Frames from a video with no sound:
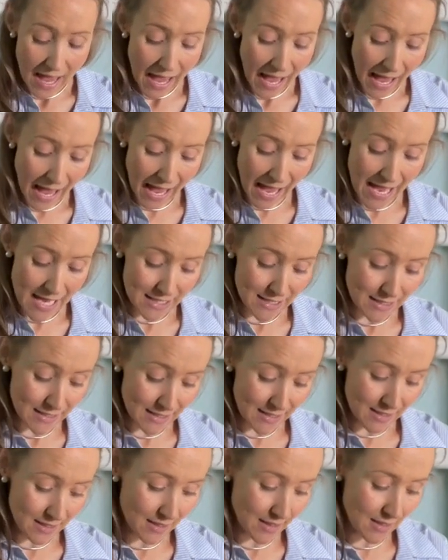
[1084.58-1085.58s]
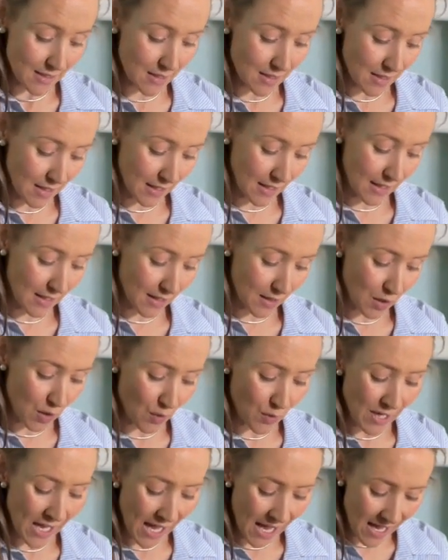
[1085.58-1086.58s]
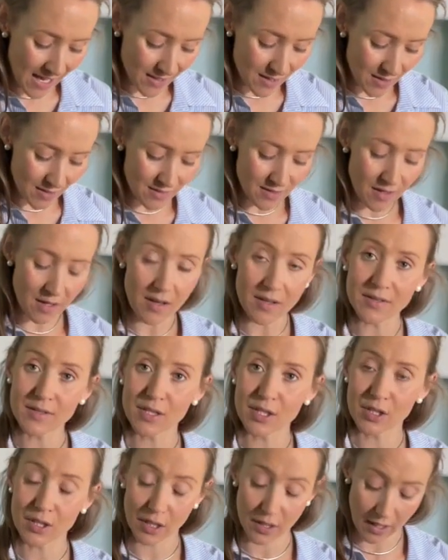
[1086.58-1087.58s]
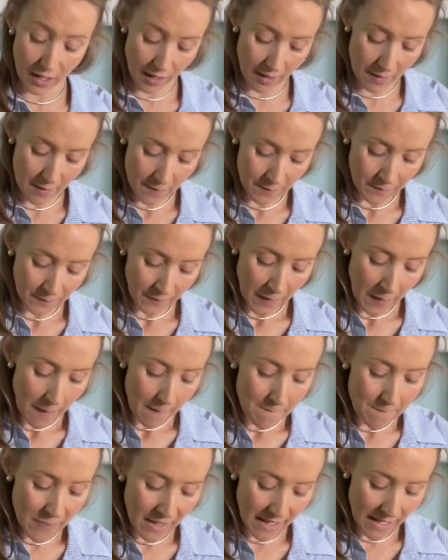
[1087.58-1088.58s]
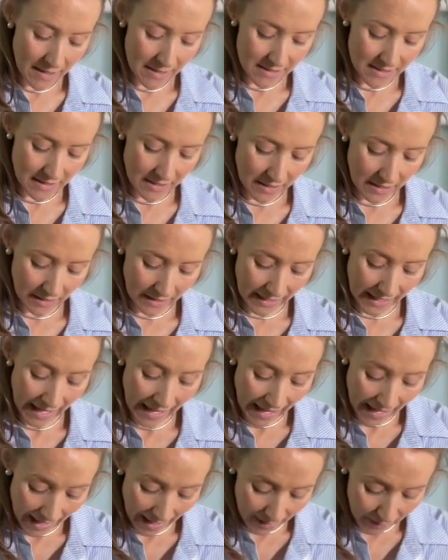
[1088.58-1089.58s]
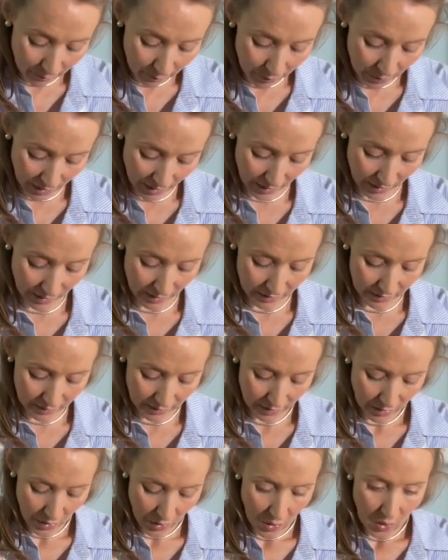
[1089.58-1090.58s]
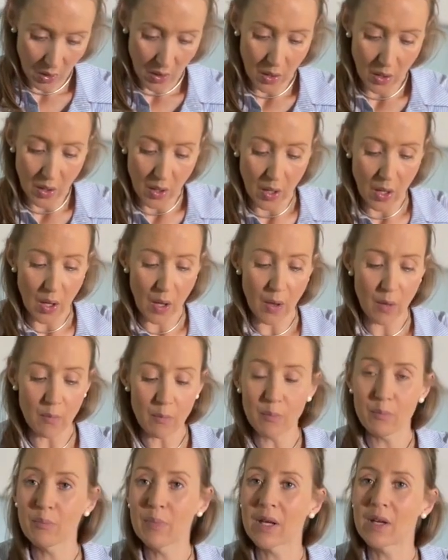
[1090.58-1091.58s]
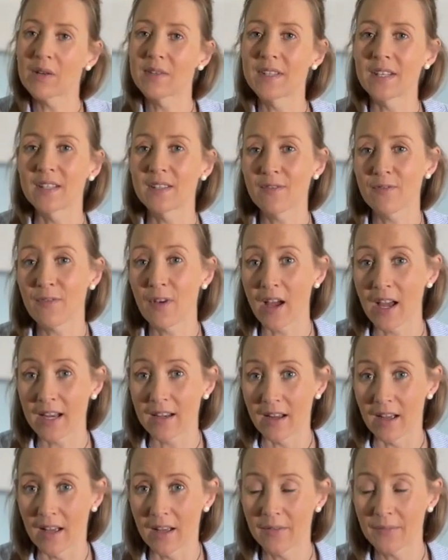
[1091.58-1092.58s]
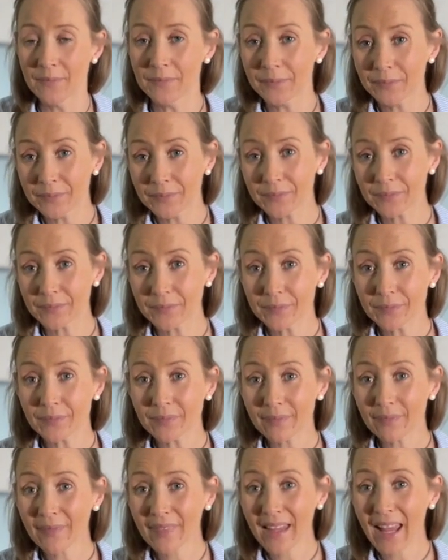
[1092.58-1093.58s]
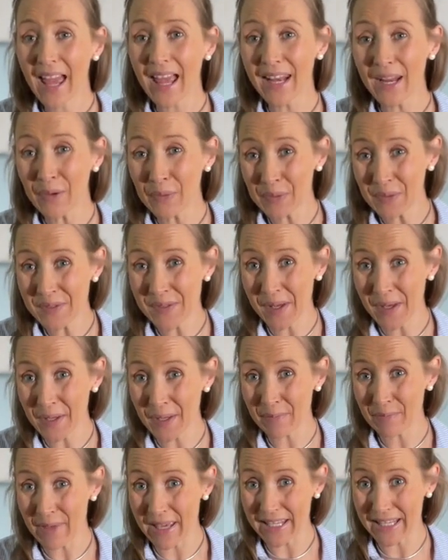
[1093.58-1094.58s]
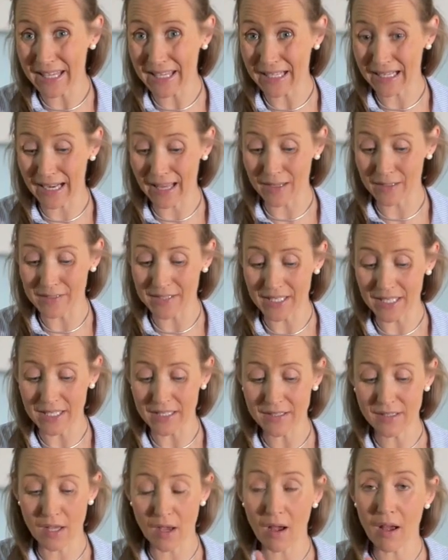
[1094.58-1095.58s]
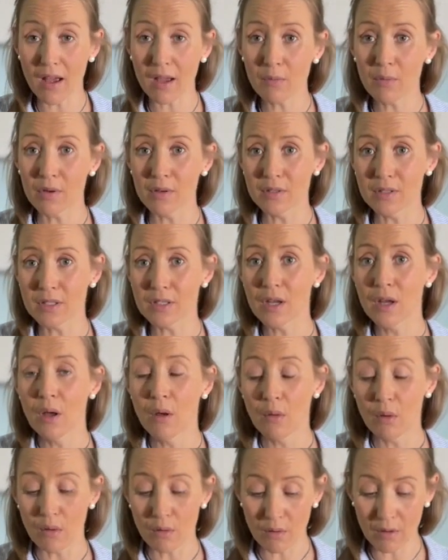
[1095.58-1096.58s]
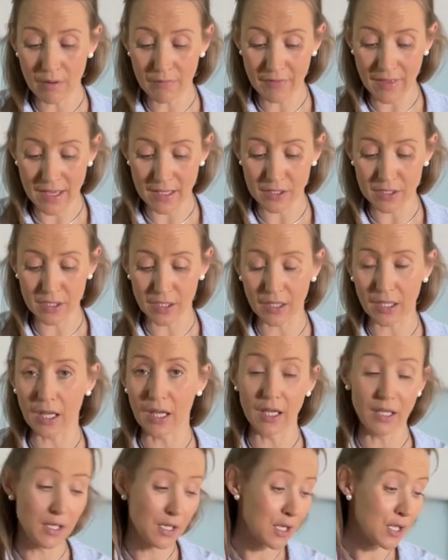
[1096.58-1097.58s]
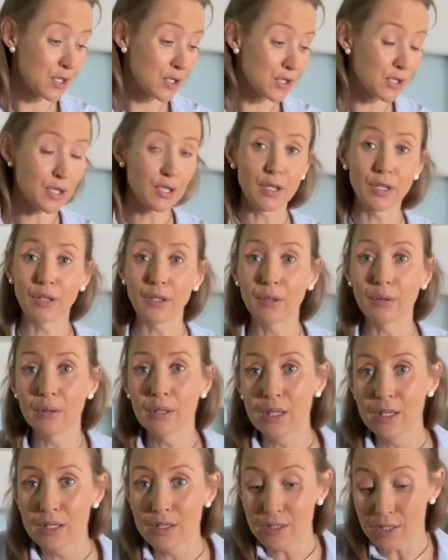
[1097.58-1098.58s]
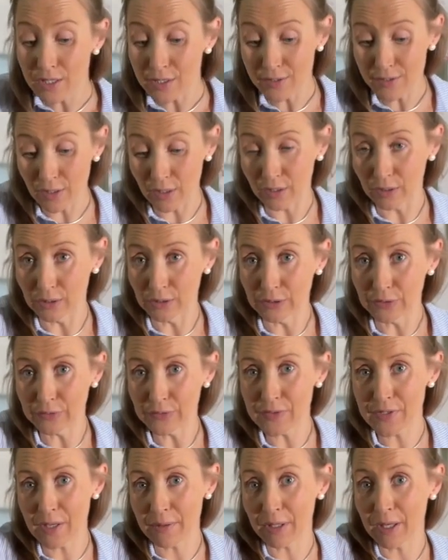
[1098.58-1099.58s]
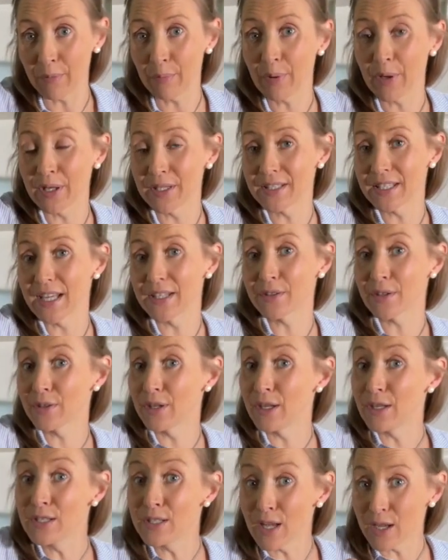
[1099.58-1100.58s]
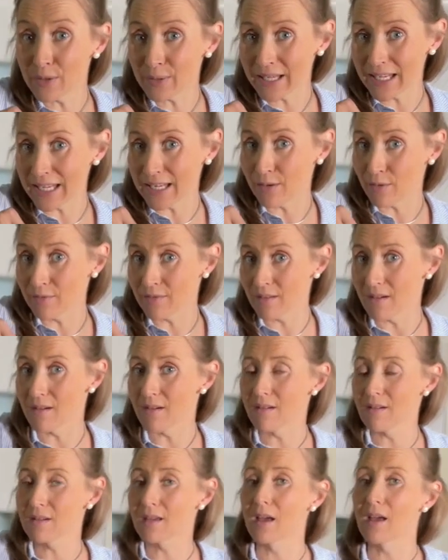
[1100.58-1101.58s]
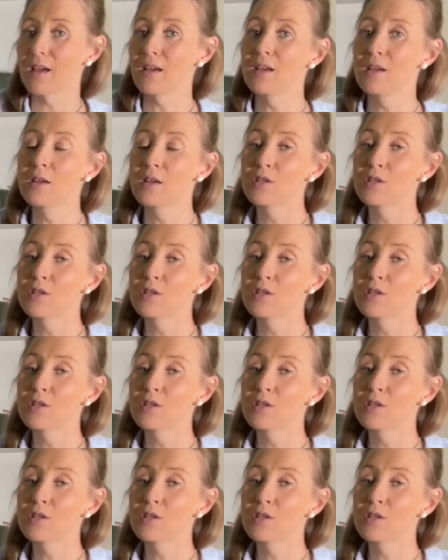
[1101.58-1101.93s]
And you can use caster sugar, but it can burn because it's finer, and it also can make it cloudy. So I want all of that sugar to dissolve. So I'm going to put it on a low heat on the agar.